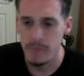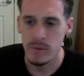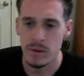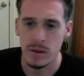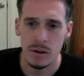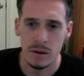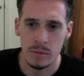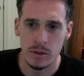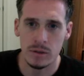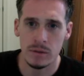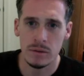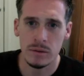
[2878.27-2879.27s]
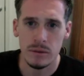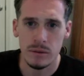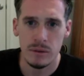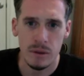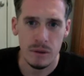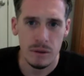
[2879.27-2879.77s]
Yeah, I mean,
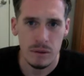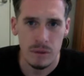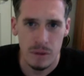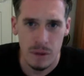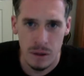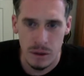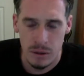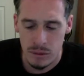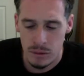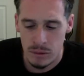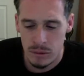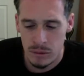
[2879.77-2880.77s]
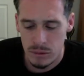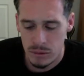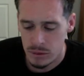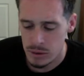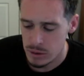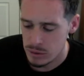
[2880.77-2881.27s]
I got a
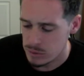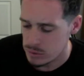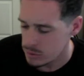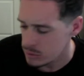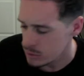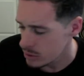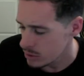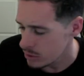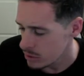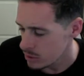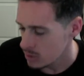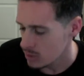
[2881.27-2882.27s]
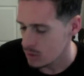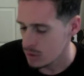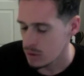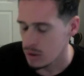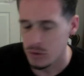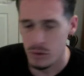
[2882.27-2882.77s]
yeah.
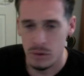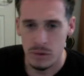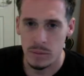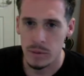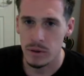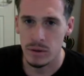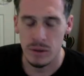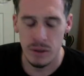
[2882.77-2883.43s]
I talked about it.